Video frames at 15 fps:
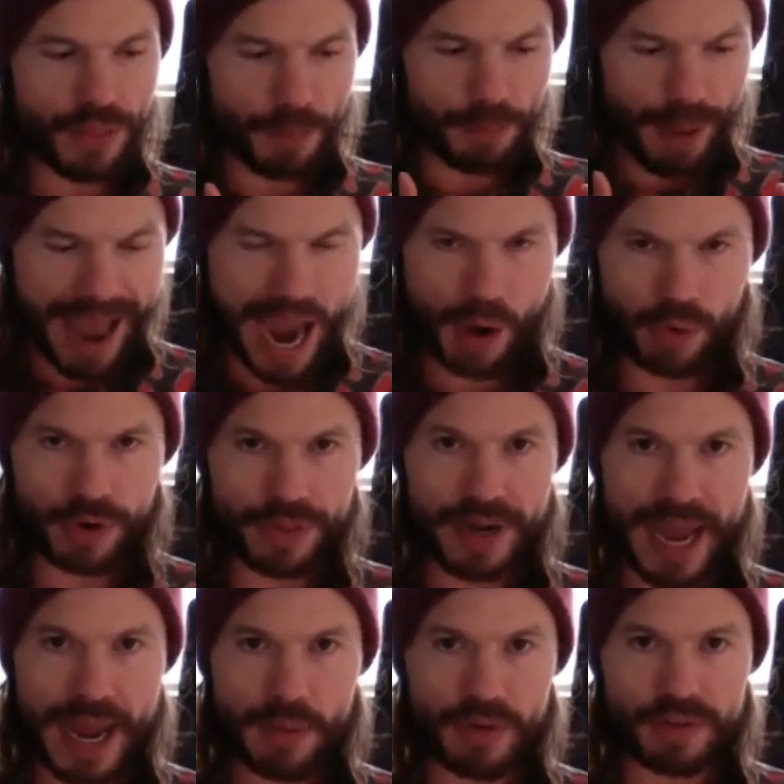the power
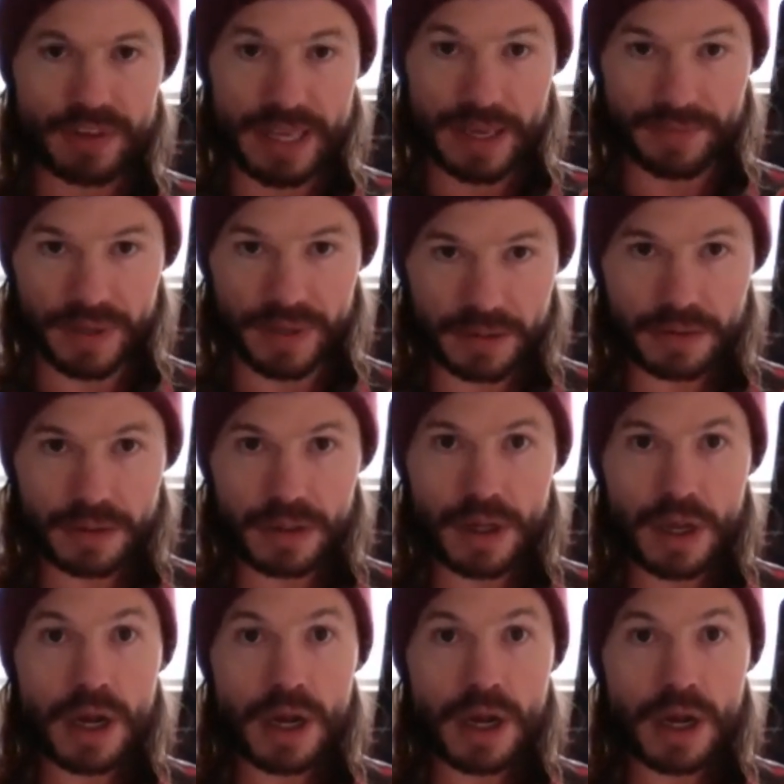that I was given.